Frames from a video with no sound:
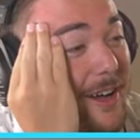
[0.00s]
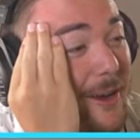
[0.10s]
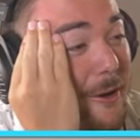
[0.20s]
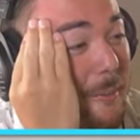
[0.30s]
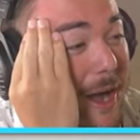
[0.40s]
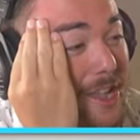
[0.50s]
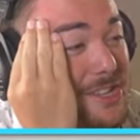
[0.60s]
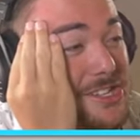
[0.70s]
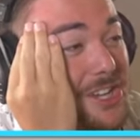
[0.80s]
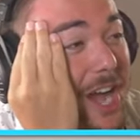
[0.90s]
Oh my
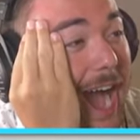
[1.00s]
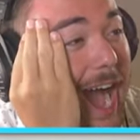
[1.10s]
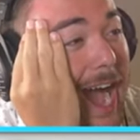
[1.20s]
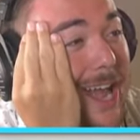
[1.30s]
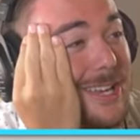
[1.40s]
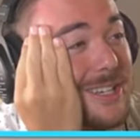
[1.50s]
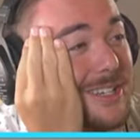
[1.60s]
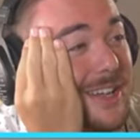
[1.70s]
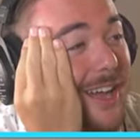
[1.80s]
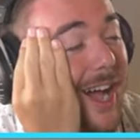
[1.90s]

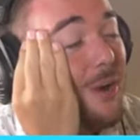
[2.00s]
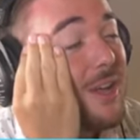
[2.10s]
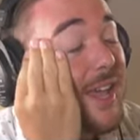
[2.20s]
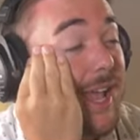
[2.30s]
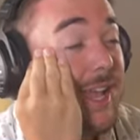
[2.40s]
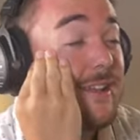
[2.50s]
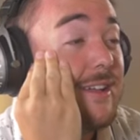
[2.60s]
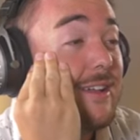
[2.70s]
gosh! Okay.